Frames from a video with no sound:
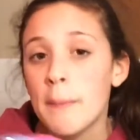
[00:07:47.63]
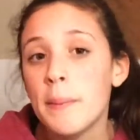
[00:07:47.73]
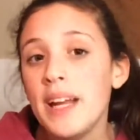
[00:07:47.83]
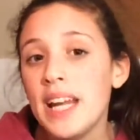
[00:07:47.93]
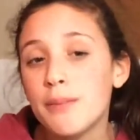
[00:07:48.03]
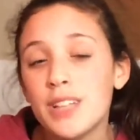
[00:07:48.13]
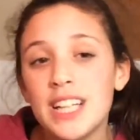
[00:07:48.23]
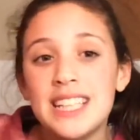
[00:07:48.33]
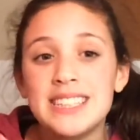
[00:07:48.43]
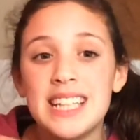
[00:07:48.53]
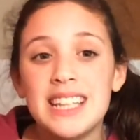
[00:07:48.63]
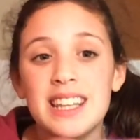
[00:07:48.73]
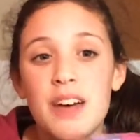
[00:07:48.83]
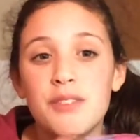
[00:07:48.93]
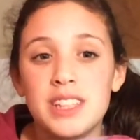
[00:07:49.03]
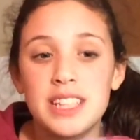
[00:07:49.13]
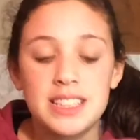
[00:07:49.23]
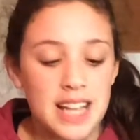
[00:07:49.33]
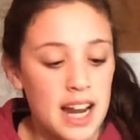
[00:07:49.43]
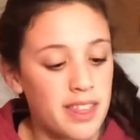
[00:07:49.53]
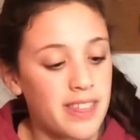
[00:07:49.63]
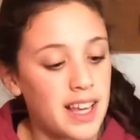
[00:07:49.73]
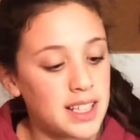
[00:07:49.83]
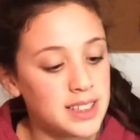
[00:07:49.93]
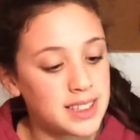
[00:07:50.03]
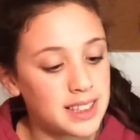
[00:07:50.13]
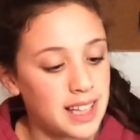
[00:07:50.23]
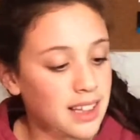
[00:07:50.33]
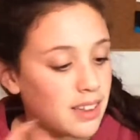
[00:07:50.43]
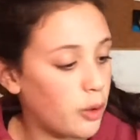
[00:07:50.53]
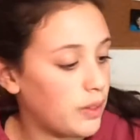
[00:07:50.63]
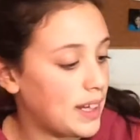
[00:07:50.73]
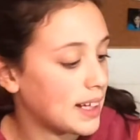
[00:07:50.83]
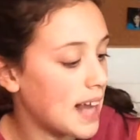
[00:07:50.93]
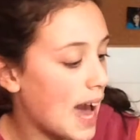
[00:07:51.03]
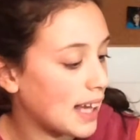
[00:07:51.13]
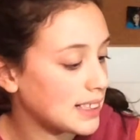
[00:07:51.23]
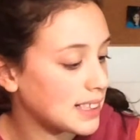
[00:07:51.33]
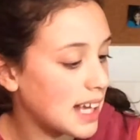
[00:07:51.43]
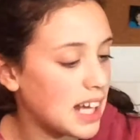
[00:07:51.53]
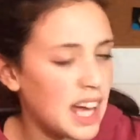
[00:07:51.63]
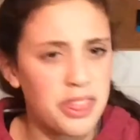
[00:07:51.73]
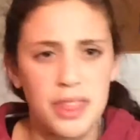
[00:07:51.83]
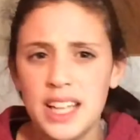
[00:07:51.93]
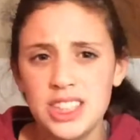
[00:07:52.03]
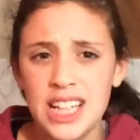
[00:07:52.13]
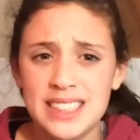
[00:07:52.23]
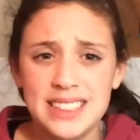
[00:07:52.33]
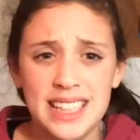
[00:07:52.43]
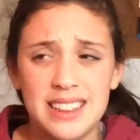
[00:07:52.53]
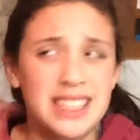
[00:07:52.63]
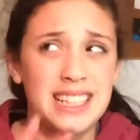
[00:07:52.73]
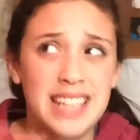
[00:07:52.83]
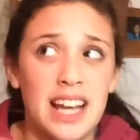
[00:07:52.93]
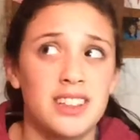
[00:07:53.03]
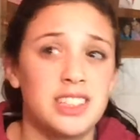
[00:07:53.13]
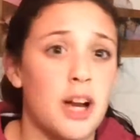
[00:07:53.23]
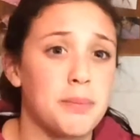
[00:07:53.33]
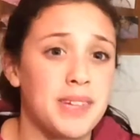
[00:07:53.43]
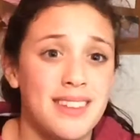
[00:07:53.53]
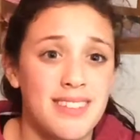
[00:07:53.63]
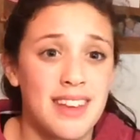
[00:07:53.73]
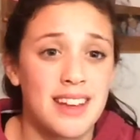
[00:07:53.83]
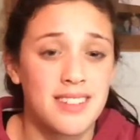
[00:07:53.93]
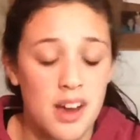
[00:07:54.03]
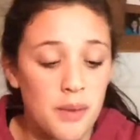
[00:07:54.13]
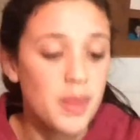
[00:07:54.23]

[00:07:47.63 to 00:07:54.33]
But my neighbor is in love with these kind of things, like little knickknacks, and I think she has like the entire Shopkins thing, so